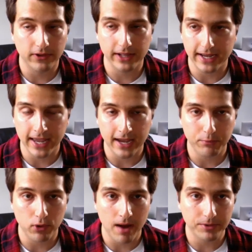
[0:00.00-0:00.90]
I can't
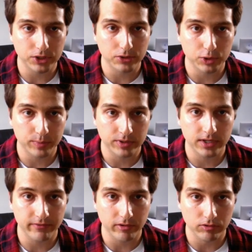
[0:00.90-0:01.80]
promise you
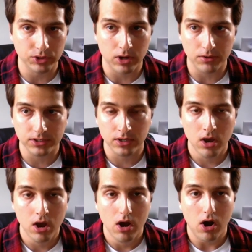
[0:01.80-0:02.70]
specific results.
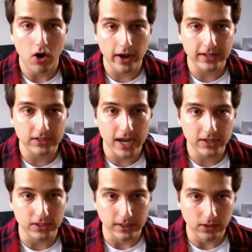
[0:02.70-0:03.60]
All I can say
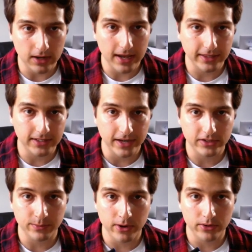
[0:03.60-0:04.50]
is look at the
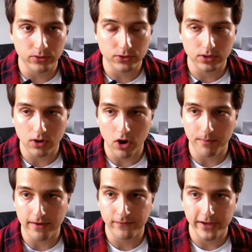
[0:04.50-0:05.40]
testimonials on
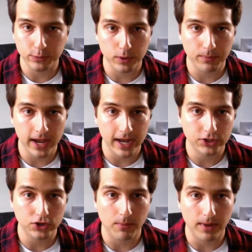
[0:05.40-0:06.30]
my Facebook
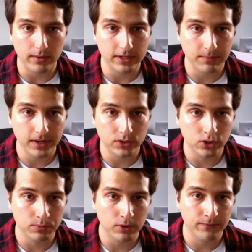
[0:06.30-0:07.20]
page, on my Deadbeat
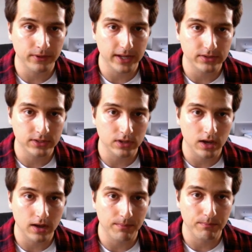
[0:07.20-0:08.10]
Super Affiliates,
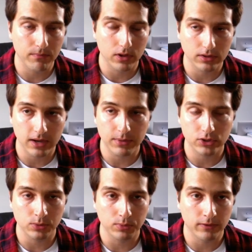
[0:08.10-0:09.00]
uh, Deadbeat
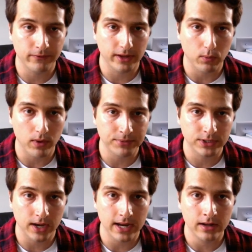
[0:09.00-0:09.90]
Super Affiliate
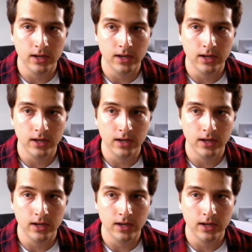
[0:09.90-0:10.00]
website.